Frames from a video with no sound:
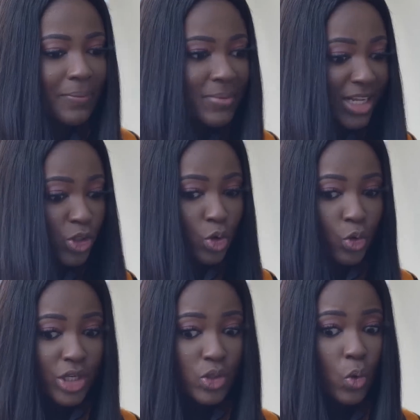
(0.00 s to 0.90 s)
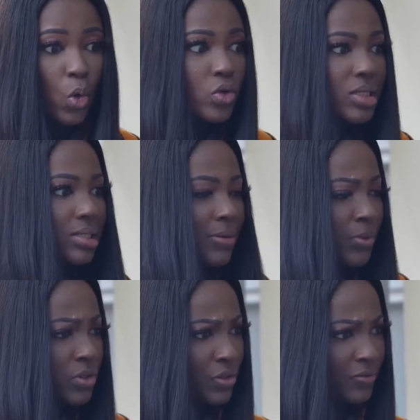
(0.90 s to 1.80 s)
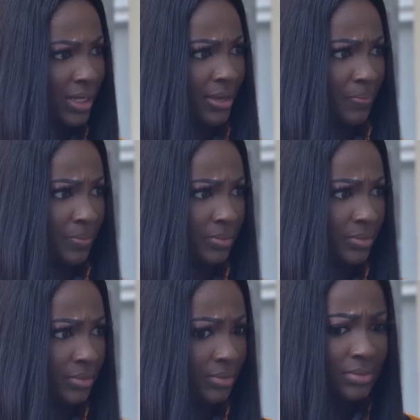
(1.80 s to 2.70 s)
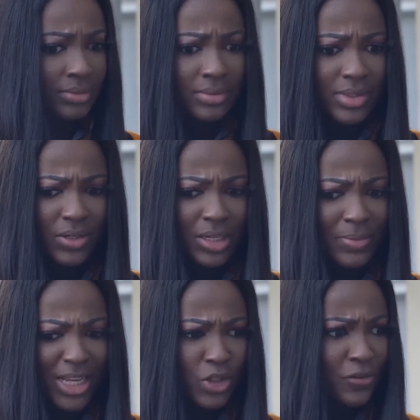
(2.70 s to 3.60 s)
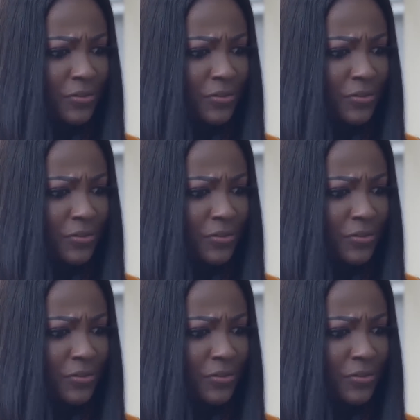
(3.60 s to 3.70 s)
them that you're going to host the both of them. Tell them that